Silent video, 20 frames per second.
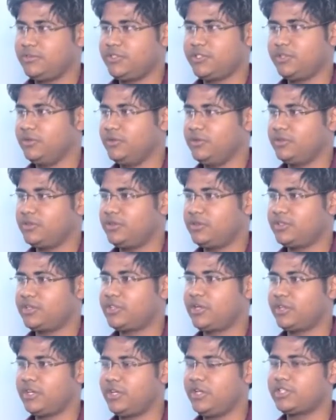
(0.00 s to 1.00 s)
So
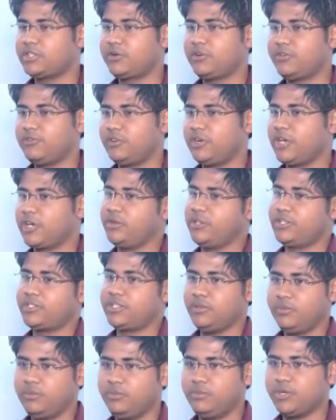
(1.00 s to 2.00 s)
thirty is our
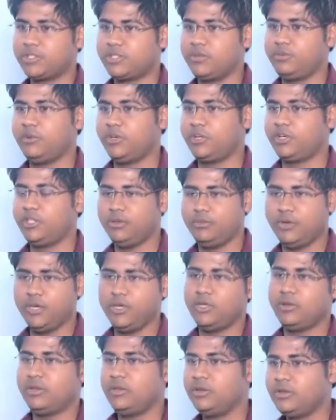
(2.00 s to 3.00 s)
frequency, must be point in the
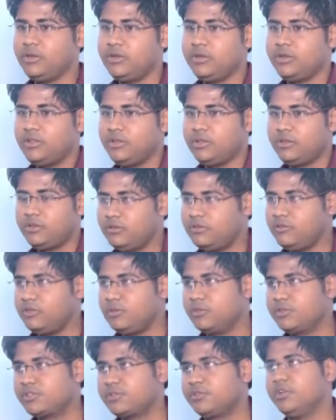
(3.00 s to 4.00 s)
mind,
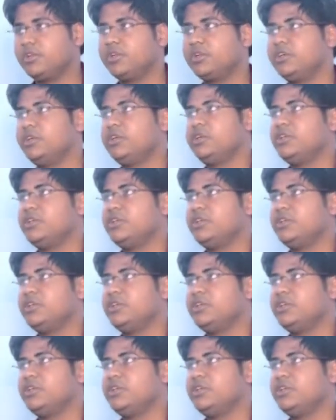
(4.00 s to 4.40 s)
most point.